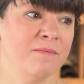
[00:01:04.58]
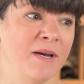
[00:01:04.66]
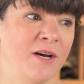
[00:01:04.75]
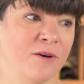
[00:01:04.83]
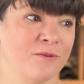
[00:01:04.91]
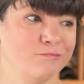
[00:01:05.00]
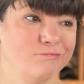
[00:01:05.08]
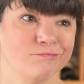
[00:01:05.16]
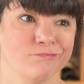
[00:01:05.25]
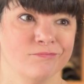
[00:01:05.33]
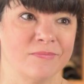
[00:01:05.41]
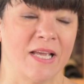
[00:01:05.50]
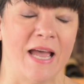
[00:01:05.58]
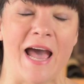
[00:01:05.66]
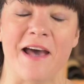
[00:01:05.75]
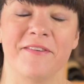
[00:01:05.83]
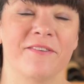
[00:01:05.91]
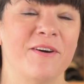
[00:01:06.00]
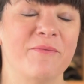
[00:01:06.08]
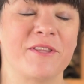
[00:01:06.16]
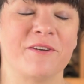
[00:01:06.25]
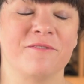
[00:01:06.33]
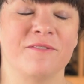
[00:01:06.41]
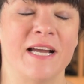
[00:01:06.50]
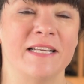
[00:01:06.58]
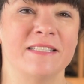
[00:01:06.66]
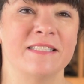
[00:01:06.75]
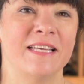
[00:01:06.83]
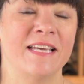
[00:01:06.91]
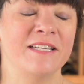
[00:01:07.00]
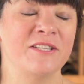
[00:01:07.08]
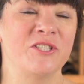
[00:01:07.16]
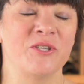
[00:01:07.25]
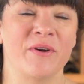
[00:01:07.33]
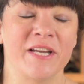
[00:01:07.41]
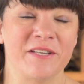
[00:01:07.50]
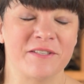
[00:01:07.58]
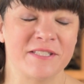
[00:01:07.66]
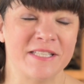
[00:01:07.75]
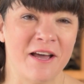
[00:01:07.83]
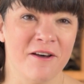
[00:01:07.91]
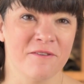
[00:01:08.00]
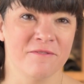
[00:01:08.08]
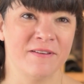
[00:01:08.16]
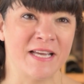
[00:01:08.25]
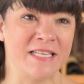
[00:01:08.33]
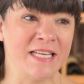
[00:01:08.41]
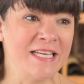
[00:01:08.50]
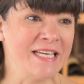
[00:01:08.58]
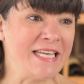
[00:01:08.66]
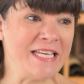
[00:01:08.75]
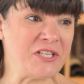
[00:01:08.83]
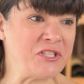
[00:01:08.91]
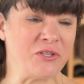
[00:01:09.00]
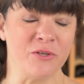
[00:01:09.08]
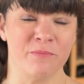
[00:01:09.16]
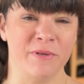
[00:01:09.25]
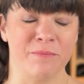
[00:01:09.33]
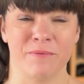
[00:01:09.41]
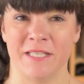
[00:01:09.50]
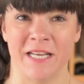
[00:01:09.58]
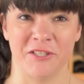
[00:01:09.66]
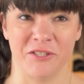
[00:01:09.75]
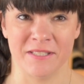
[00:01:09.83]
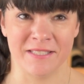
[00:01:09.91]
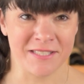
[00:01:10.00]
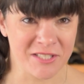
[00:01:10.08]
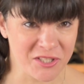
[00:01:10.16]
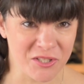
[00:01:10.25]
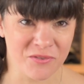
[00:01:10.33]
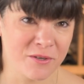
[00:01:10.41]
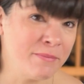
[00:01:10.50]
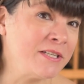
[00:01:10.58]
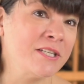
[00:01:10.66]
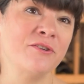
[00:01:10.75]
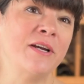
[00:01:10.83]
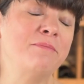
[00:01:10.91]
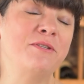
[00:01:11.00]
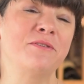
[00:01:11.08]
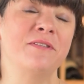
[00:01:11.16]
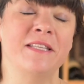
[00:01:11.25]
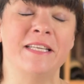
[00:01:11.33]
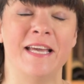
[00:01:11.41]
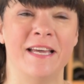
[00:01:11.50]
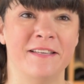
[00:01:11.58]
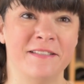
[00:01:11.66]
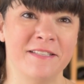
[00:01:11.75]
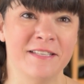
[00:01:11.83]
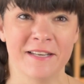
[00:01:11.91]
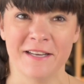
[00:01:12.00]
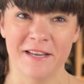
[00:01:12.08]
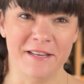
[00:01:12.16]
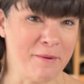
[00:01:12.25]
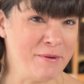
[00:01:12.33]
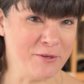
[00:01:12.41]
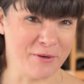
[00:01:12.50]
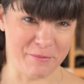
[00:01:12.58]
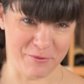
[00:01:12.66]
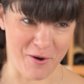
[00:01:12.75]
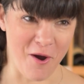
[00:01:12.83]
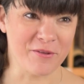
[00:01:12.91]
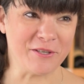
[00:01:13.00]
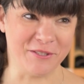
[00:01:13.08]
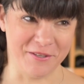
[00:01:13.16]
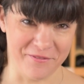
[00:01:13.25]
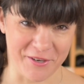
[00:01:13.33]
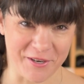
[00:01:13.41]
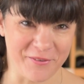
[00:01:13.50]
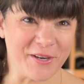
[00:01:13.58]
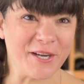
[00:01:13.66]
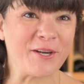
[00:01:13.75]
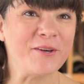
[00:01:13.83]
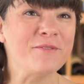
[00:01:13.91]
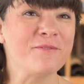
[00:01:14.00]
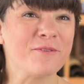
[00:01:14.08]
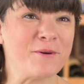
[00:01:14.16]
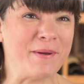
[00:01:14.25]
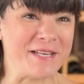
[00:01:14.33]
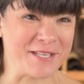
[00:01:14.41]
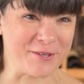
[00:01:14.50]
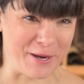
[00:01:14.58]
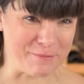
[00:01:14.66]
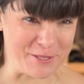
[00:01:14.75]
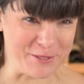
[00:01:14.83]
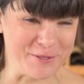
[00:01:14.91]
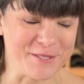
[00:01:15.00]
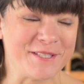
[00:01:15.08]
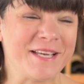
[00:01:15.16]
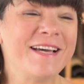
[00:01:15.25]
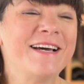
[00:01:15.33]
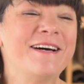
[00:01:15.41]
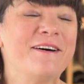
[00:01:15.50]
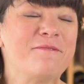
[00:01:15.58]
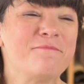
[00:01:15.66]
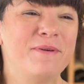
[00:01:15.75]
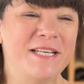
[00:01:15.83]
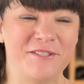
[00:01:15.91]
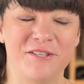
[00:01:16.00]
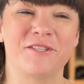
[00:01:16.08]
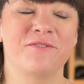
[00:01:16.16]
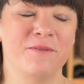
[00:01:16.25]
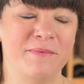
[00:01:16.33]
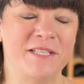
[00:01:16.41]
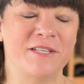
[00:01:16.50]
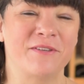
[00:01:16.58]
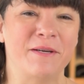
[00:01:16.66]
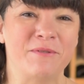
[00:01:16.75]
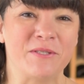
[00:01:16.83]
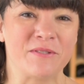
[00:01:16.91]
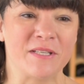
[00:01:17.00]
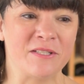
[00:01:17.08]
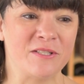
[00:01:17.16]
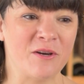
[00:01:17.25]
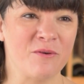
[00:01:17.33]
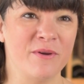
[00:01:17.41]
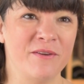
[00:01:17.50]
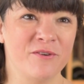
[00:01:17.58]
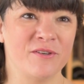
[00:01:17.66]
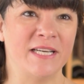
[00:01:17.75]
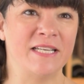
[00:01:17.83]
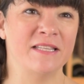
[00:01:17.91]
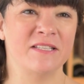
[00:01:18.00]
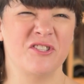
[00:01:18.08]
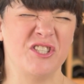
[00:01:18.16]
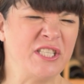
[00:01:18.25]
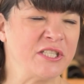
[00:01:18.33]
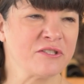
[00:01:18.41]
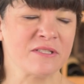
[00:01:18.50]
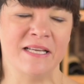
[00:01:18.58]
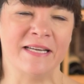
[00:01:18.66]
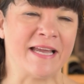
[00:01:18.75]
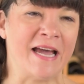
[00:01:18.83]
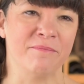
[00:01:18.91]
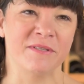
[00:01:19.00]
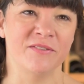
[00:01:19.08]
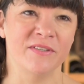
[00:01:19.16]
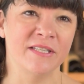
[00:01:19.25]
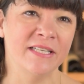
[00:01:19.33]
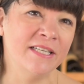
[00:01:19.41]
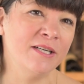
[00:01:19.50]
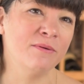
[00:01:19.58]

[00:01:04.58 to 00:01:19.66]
about having fun with your friends and enjoying yourself. And it shouldn't be pretentious. It's just fermented grape juice in the end. I mean, don't get me wrong, there's some very, very good fermented grape juice, but just fermented grape juice. And so we've created this cheers-like atmosphere here